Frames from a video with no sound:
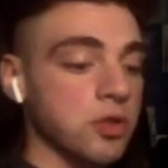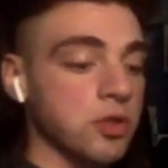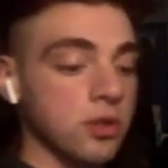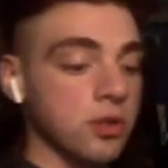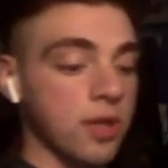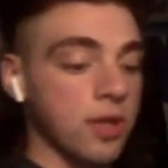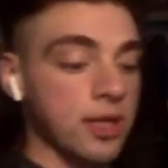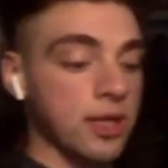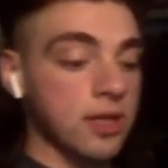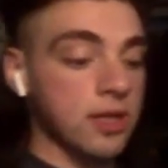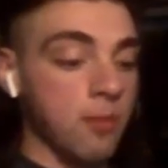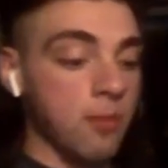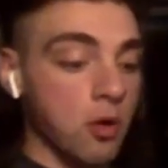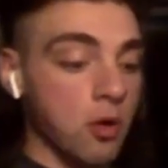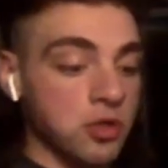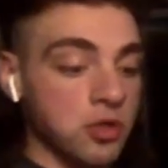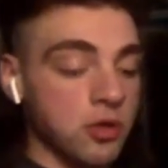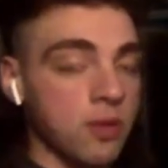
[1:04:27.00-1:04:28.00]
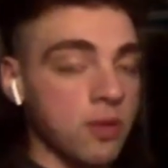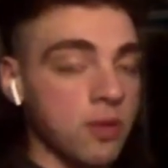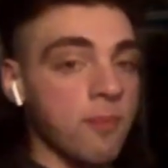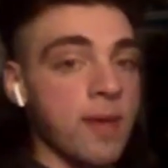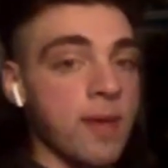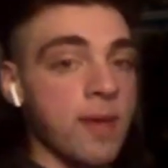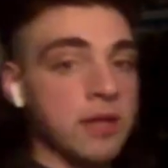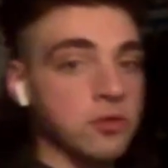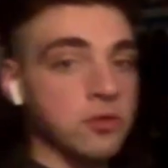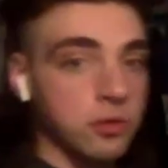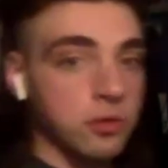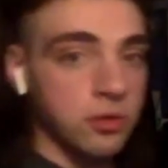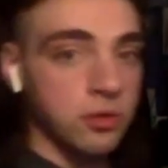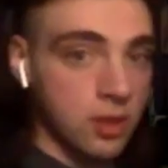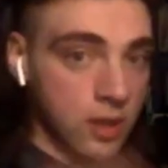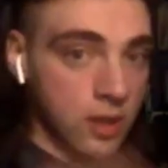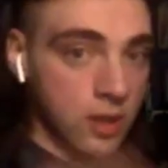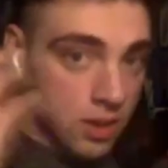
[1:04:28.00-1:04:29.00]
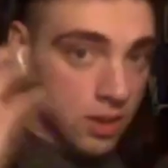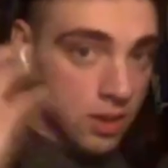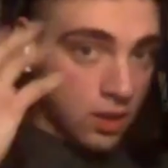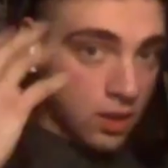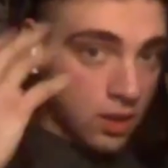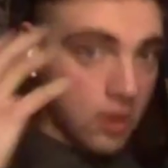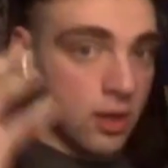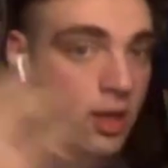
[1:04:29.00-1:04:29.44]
the emotional and mental